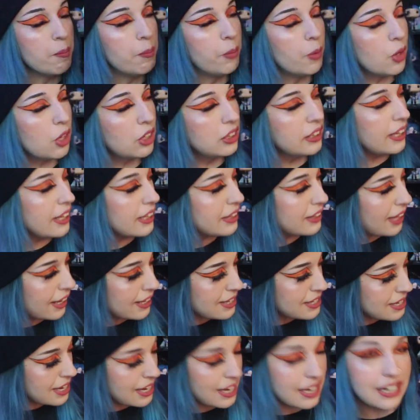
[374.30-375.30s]
booklet
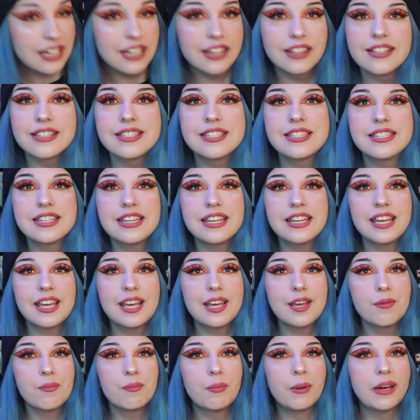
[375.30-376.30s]
that's in the
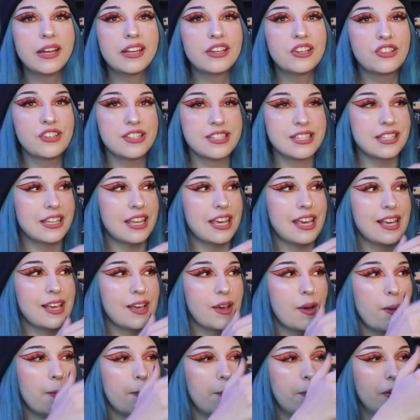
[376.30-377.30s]
CD, but just
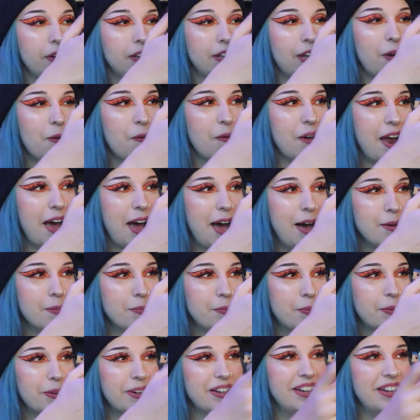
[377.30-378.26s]
like blown up.